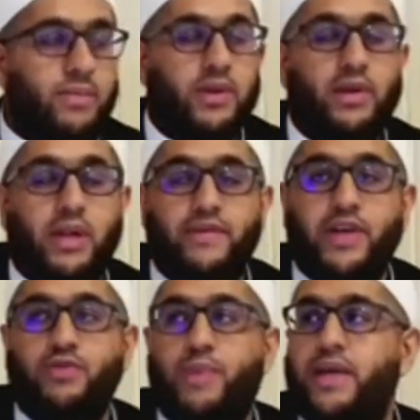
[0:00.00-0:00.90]

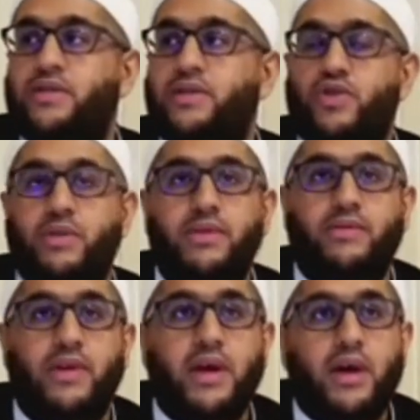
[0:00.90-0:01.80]
living space, in terms
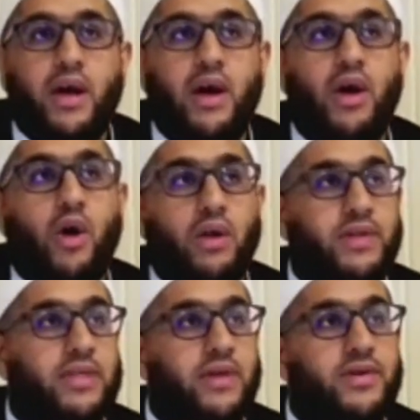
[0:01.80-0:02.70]
of all of
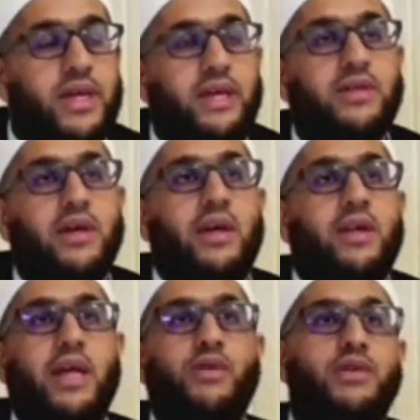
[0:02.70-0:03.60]
these other things,
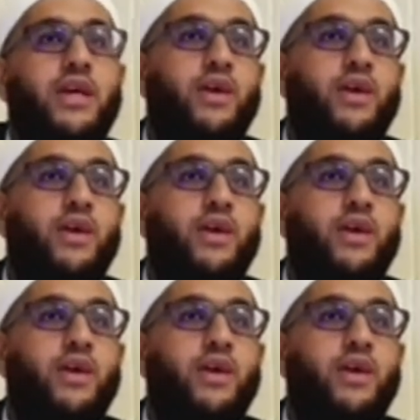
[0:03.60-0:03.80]
then you say, you